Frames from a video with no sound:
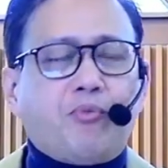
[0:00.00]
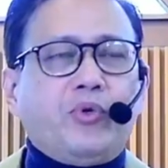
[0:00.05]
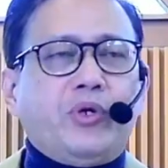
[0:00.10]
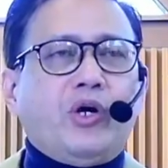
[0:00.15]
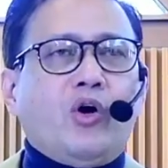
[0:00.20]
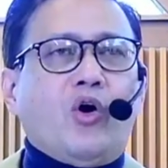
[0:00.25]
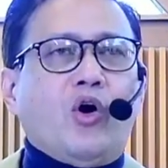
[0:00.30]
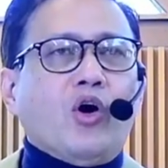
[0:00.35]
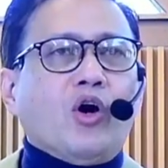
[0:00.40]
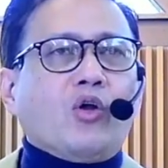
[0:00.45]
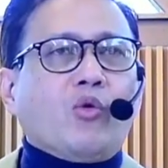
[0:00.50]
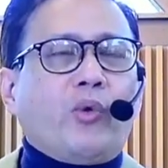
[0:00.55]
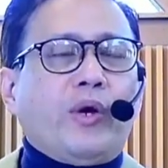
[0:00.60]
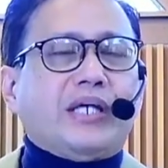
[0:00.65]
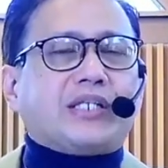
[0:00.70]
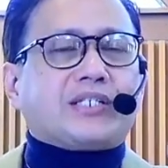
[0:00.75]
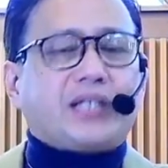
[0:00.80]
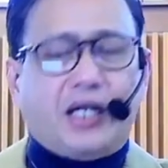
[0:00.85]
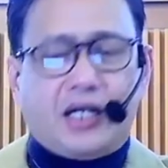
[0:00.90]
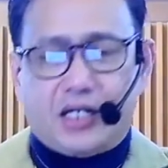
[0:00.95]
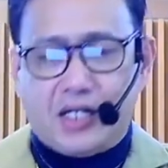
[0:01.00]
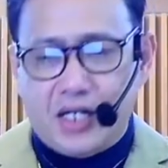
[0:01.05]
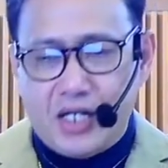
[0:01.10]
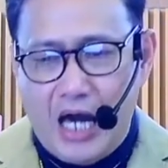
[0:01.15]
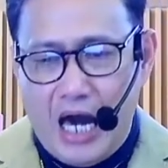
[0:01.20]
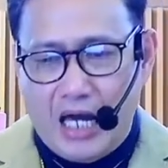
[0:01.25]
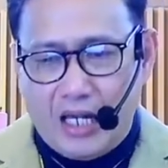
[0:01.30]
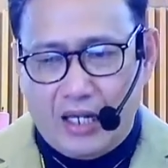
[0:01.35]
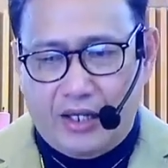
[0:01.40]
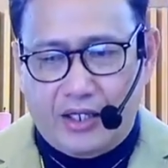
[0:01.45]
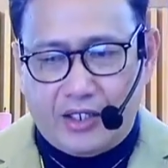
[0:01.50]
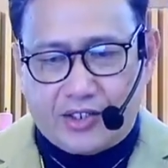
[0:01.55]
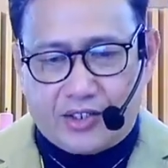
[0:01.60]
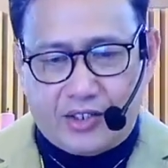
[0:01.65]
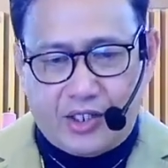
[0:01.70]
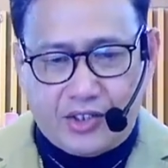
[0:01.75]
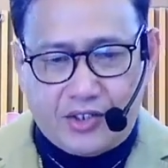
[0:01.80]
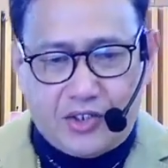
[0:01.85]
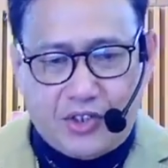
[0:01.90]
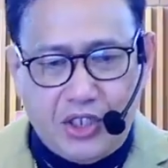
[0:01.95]
we always acknowledge
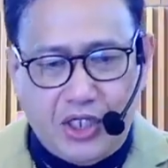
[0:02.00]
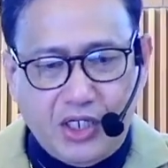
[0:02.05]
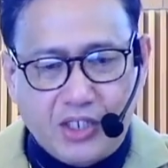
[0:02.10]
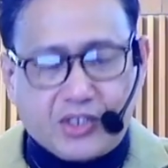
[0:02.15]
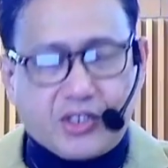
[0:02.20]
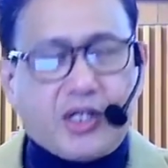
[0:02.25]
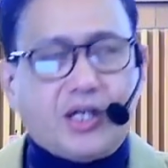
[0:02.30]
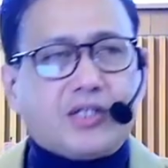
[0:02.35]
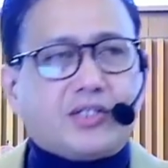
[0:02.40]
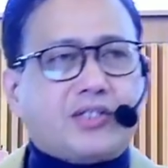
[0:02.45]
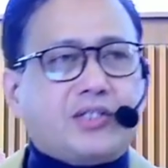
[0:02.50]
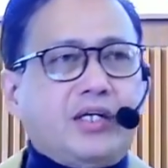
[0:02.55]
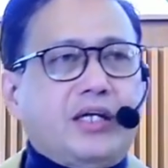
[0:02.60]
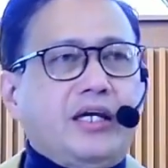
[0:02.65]
that Jesus